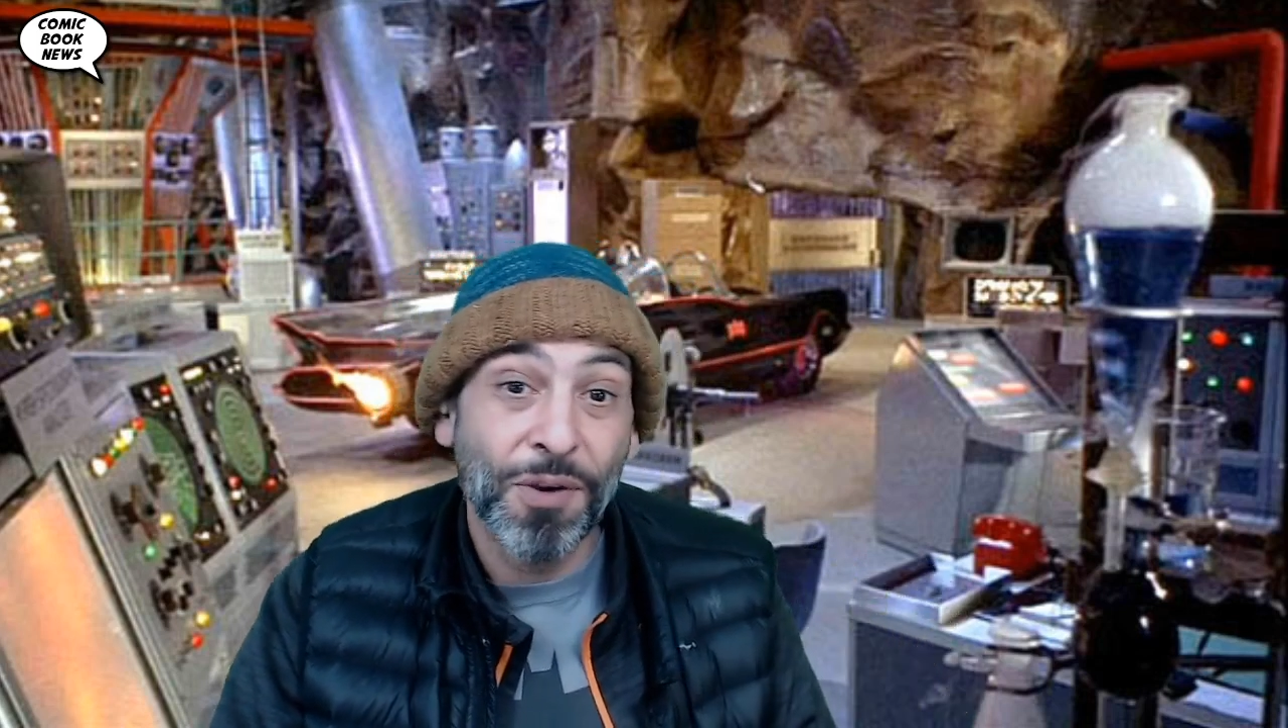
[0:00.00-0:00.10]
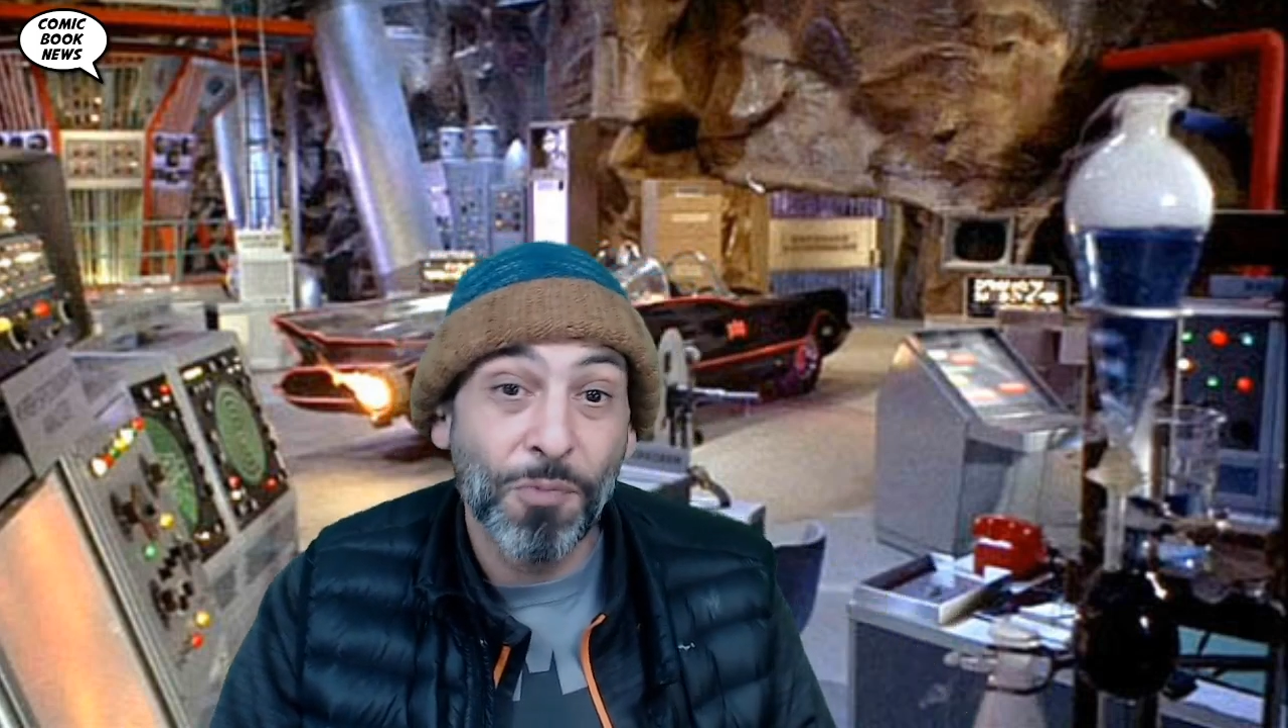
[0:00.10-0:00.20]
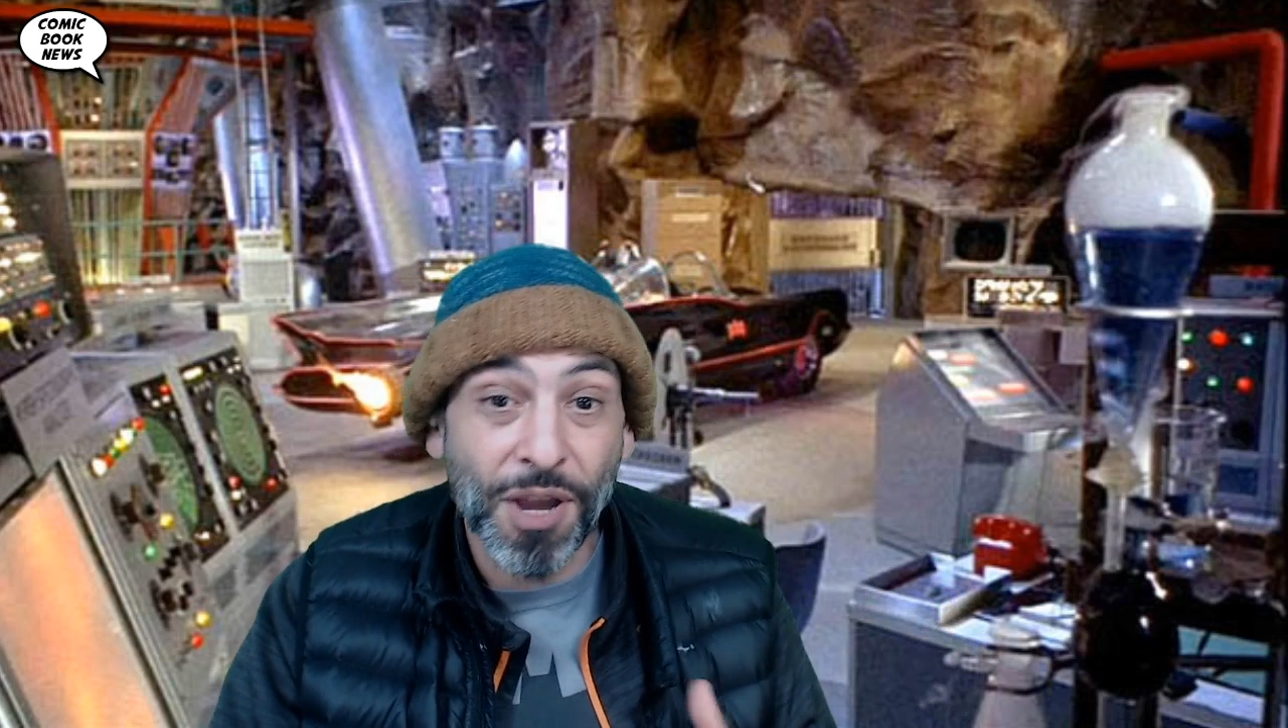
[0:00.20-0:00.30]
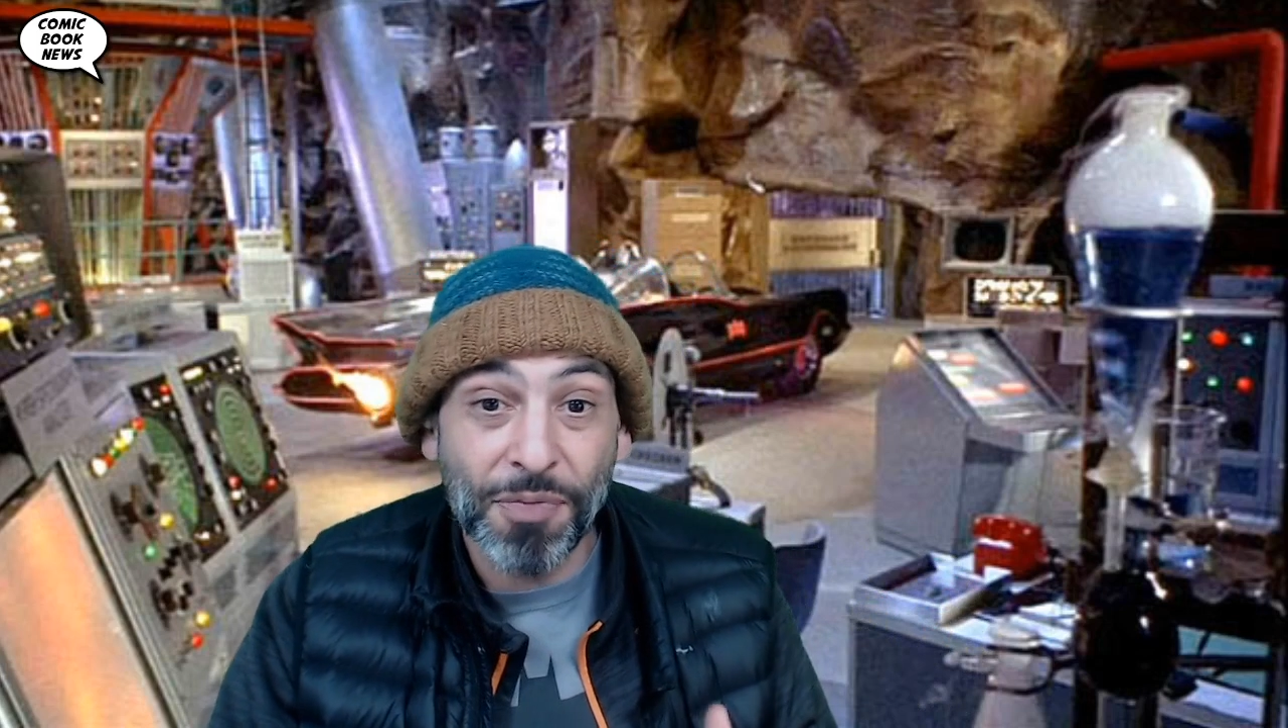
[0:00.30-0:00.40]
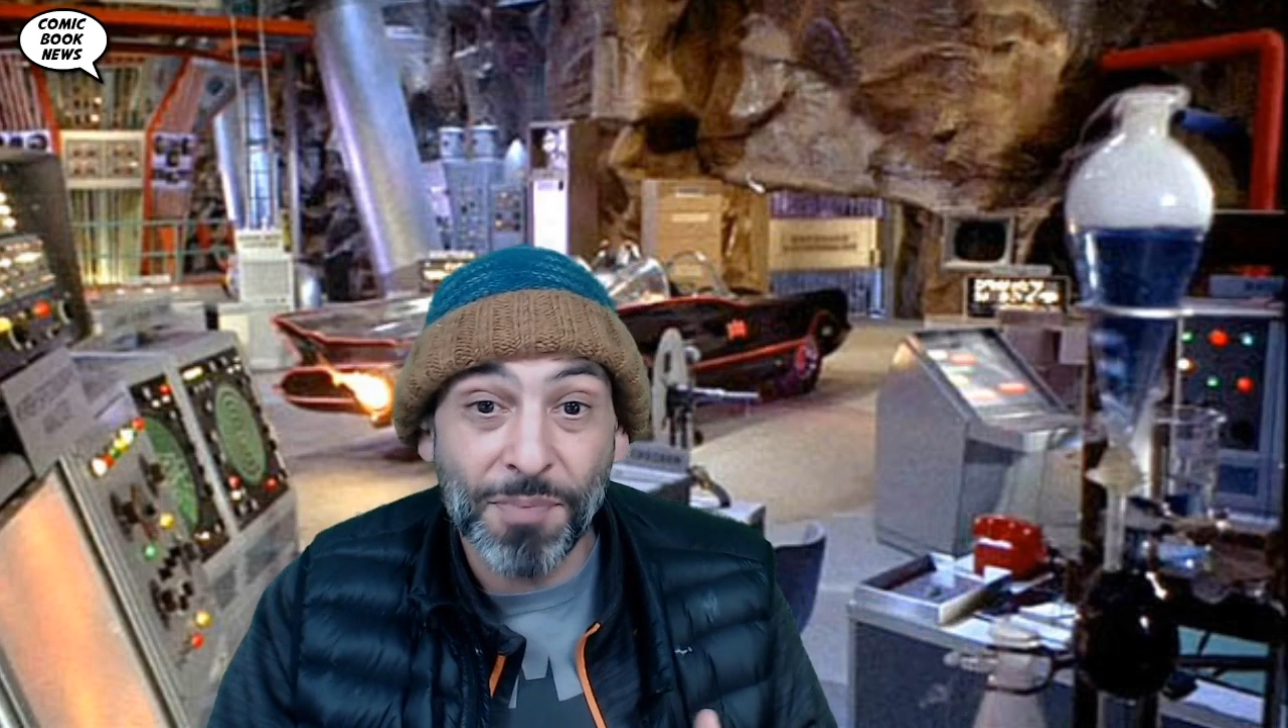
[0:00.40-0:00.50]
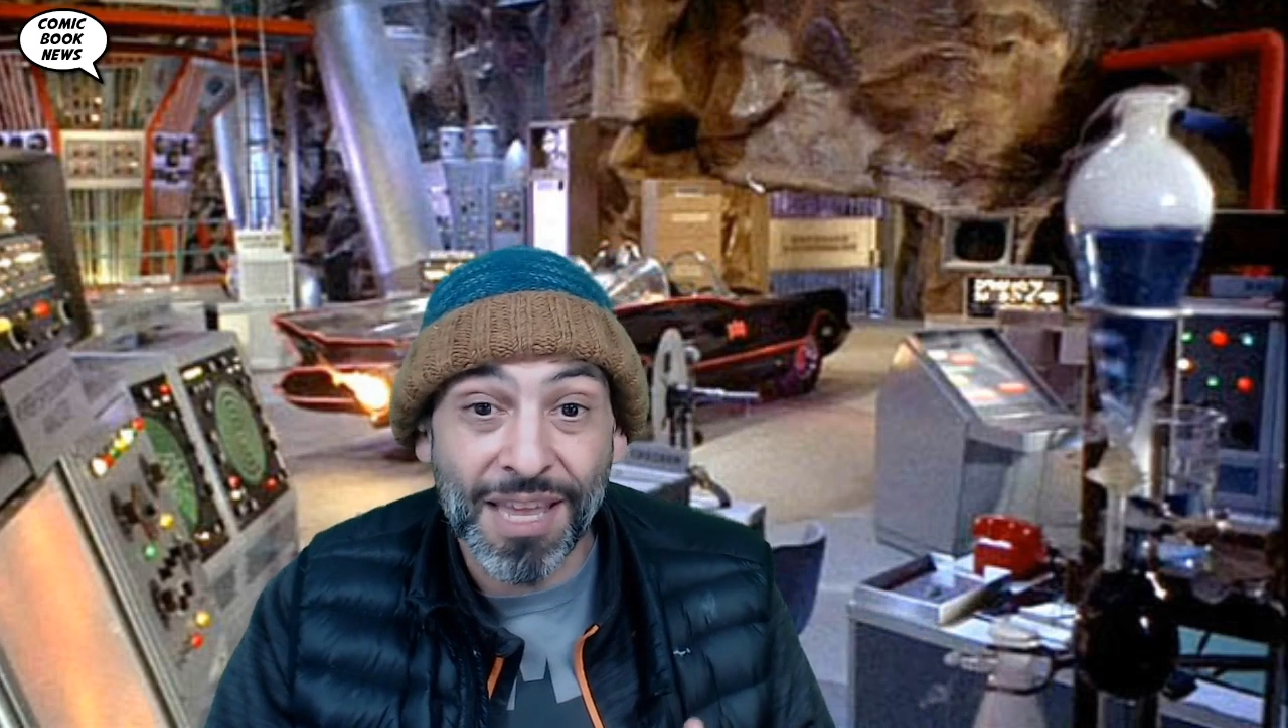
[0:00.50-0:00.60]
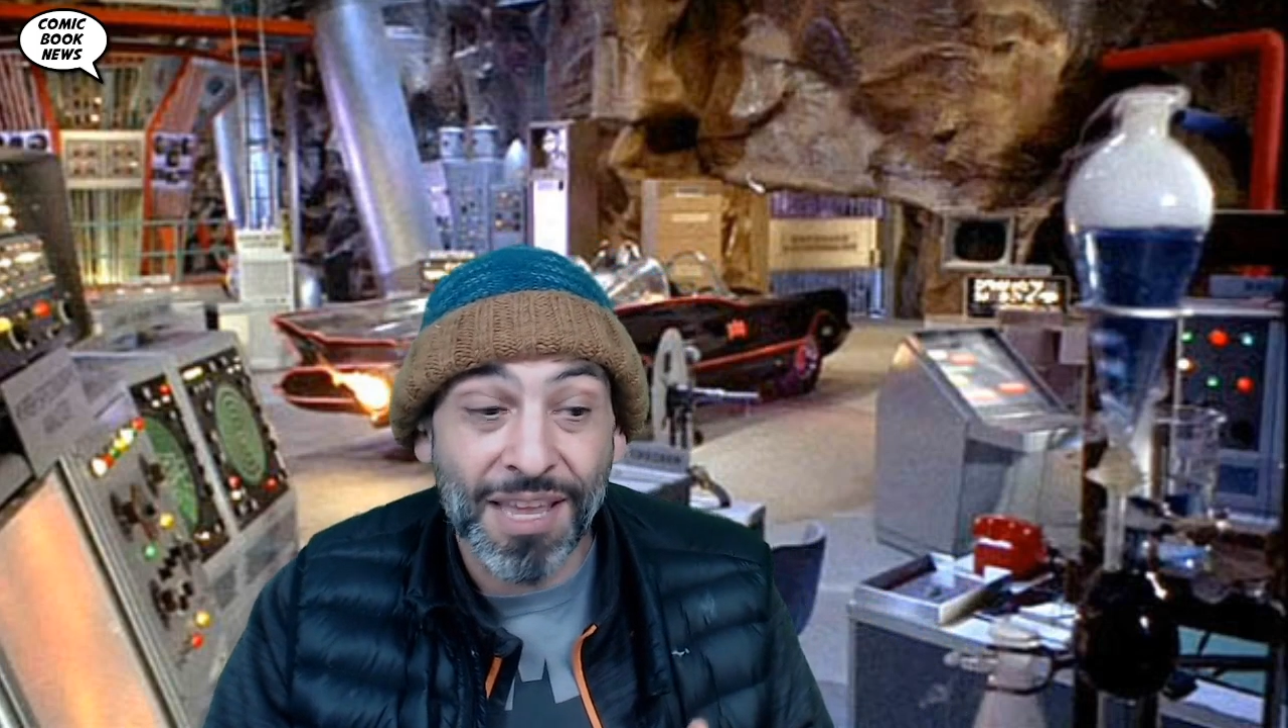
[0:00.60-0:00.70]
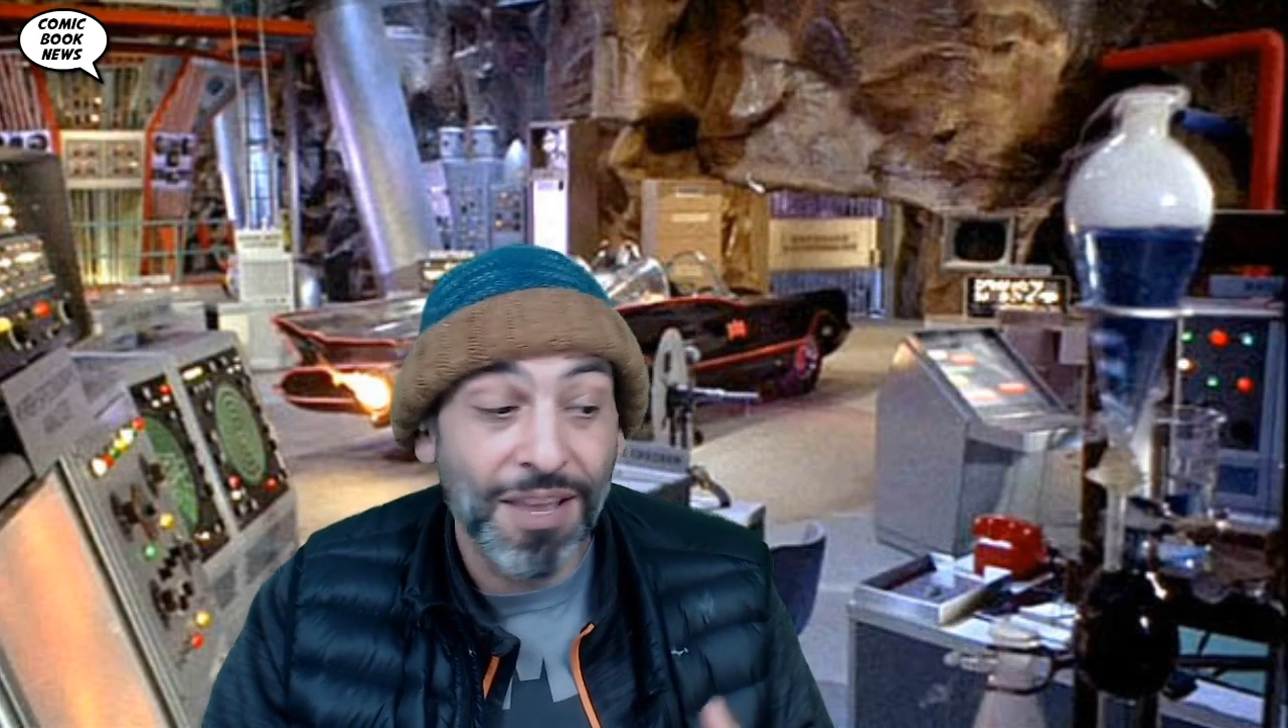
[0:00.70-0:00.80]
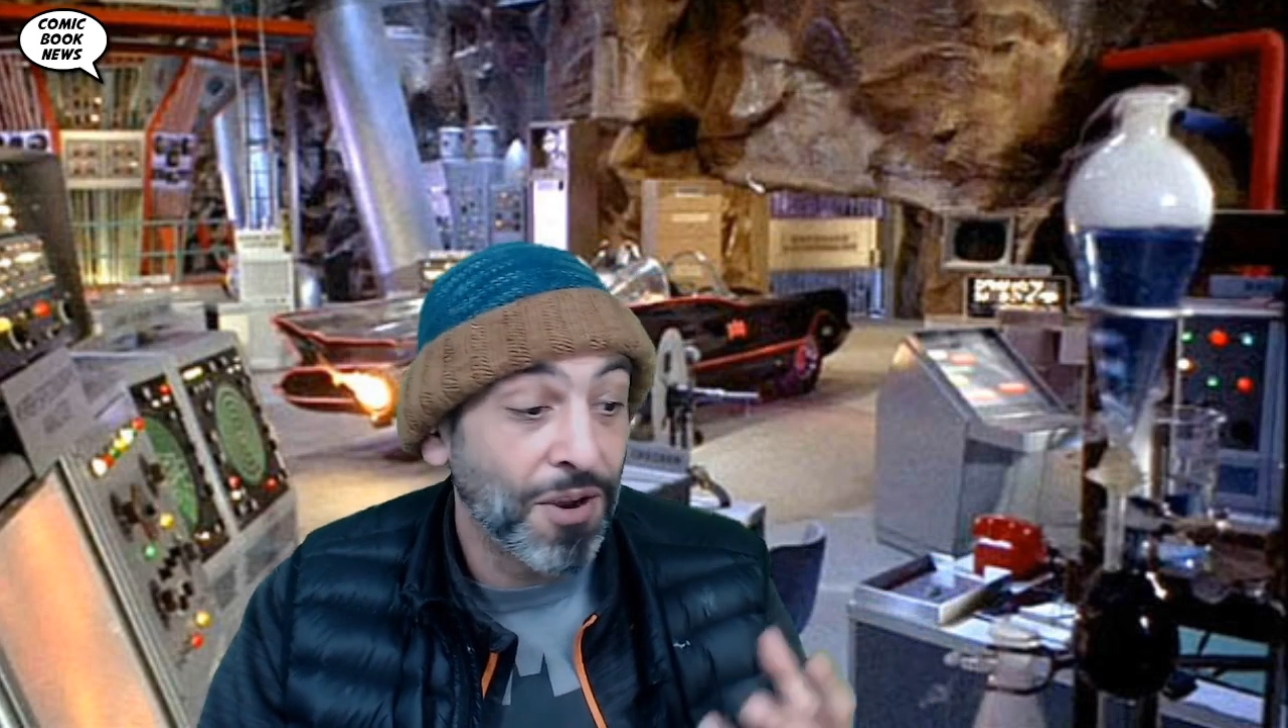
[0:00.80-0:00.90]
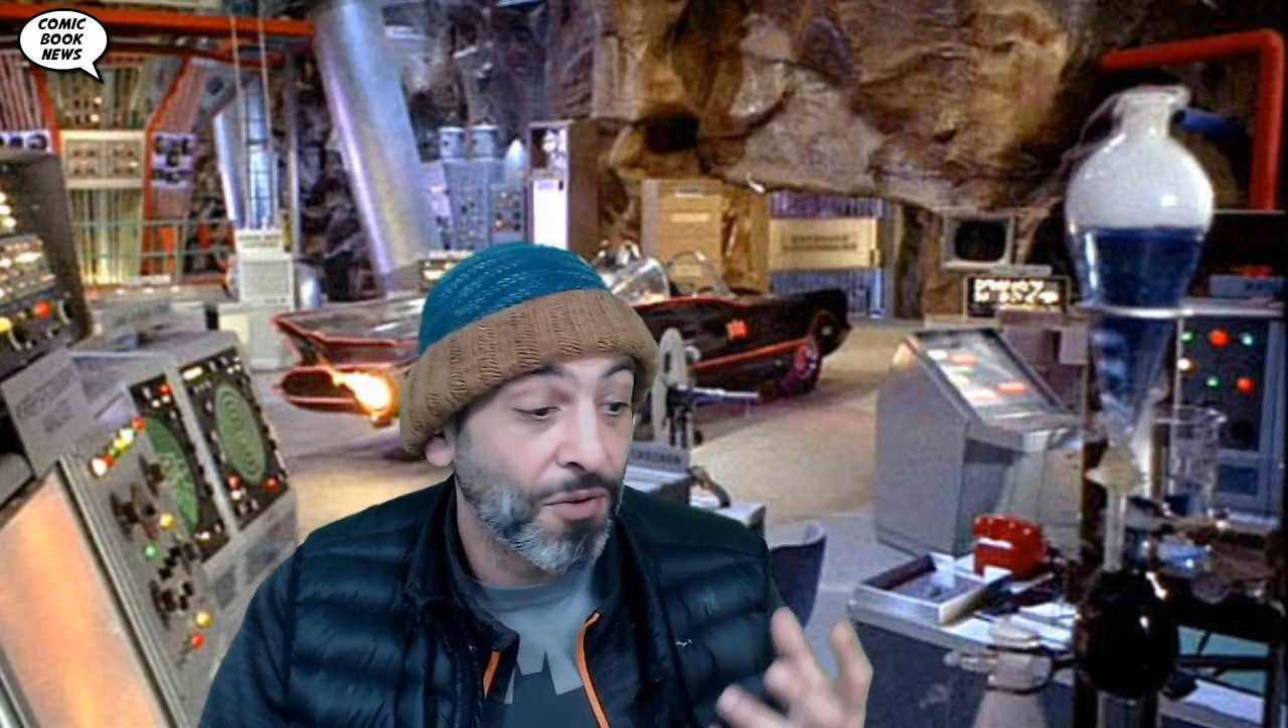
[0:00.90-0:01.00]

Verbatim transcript: with me